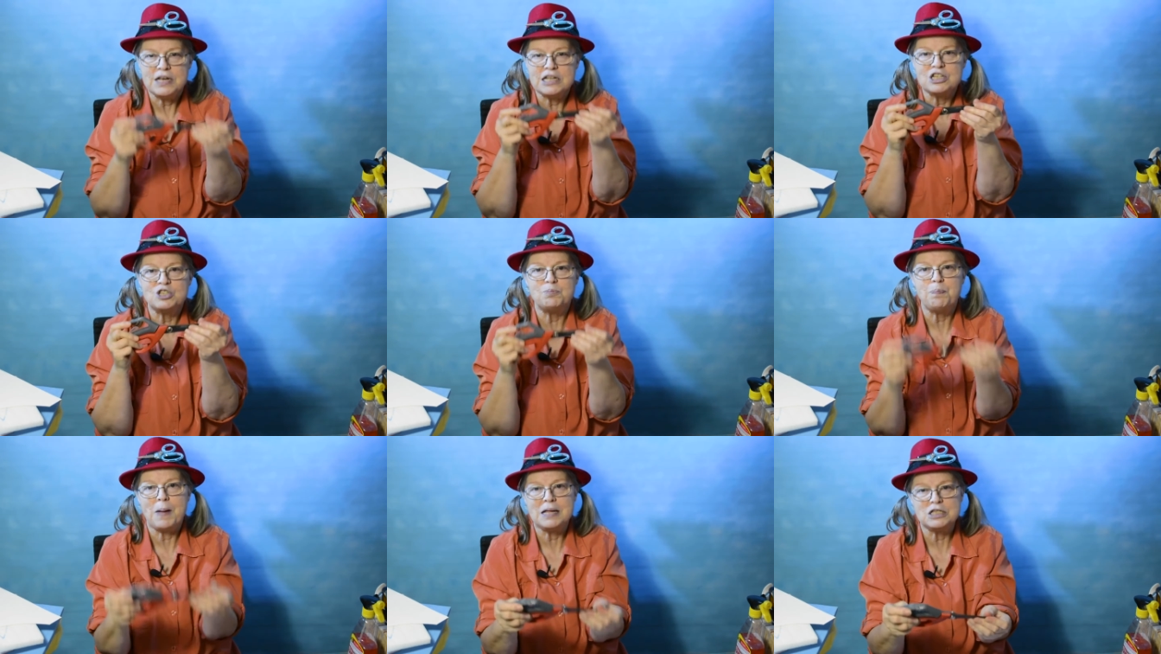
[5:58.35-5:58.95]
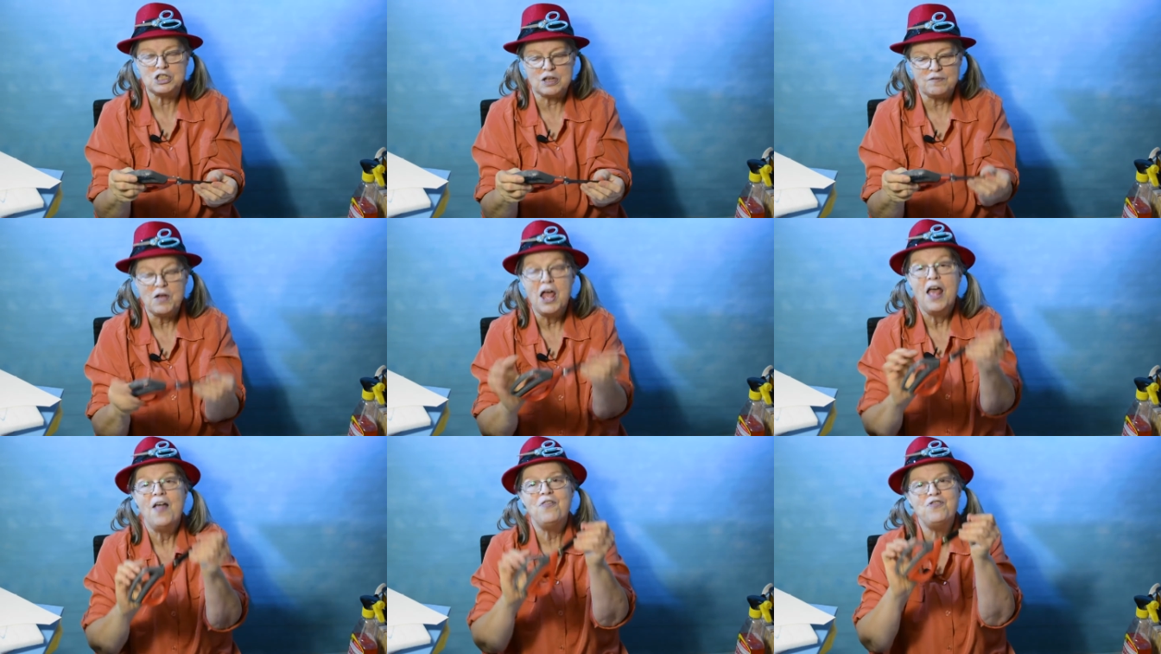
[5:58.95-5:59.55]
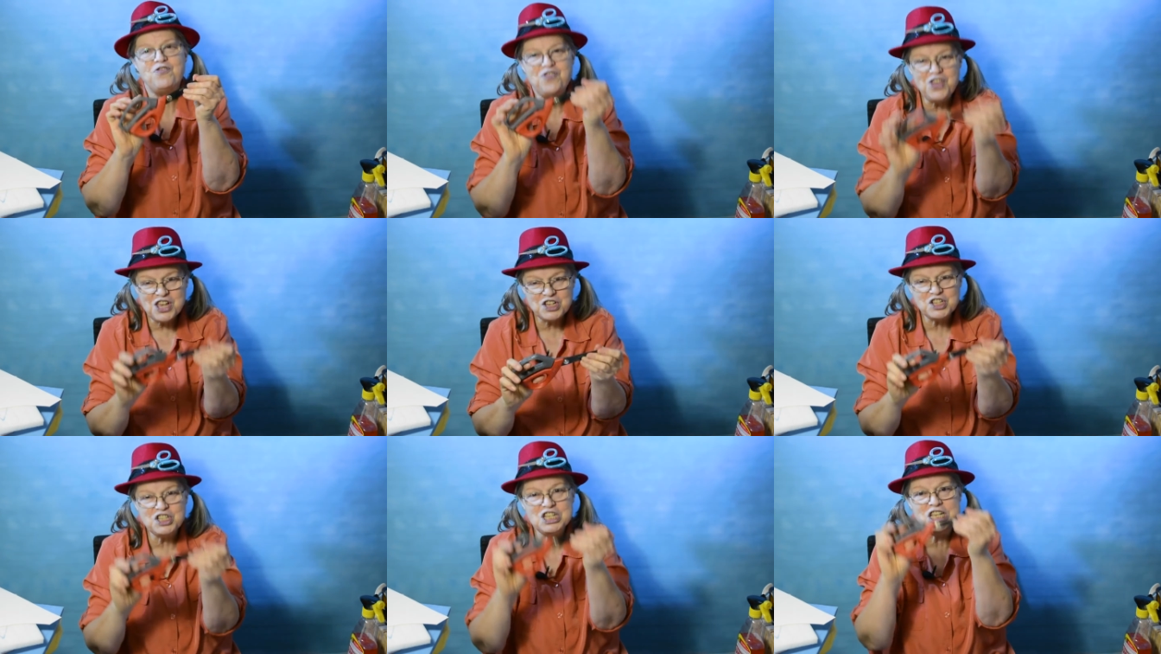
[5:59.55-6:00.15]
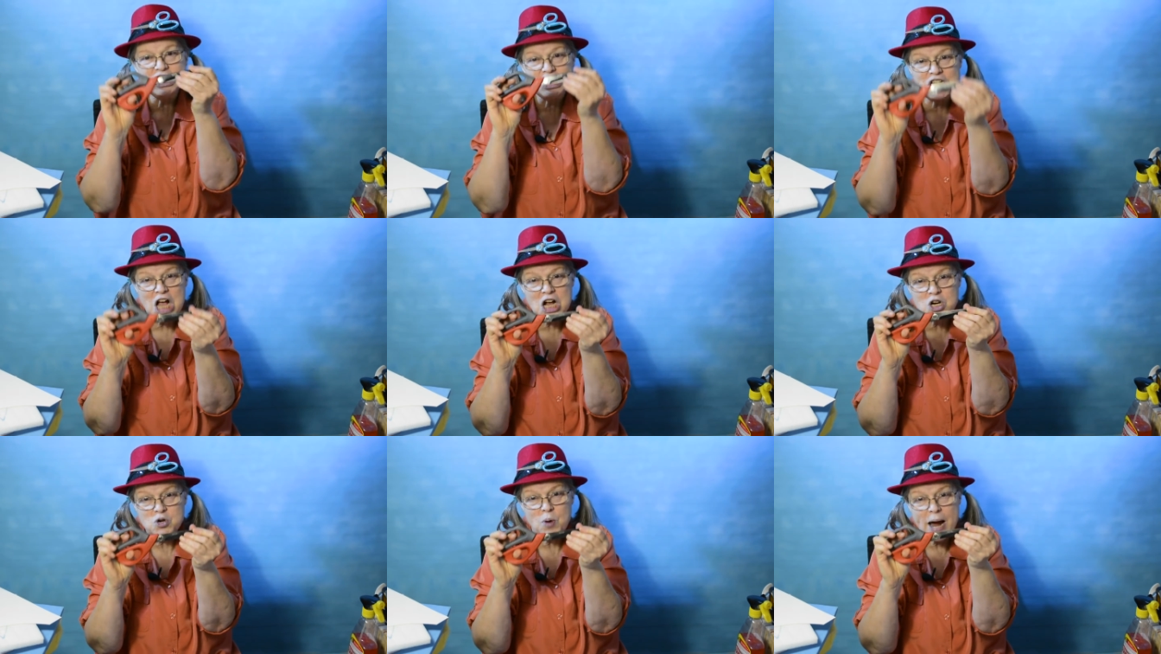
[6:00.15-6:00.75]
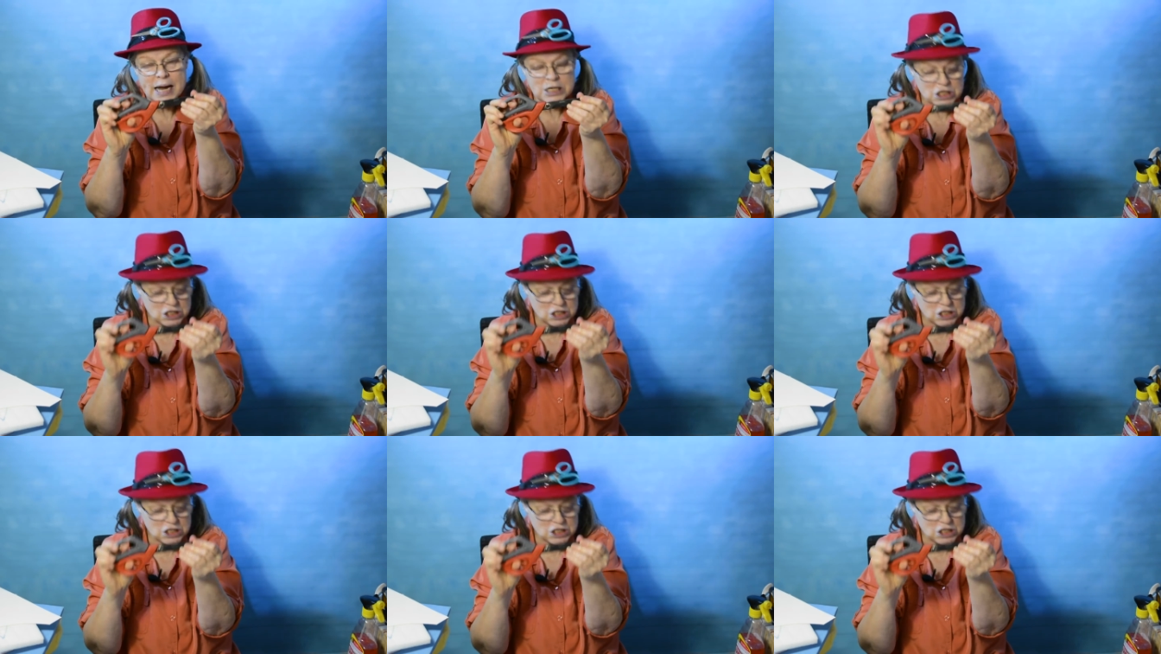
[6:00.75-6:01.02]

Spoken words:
expensive. This is a great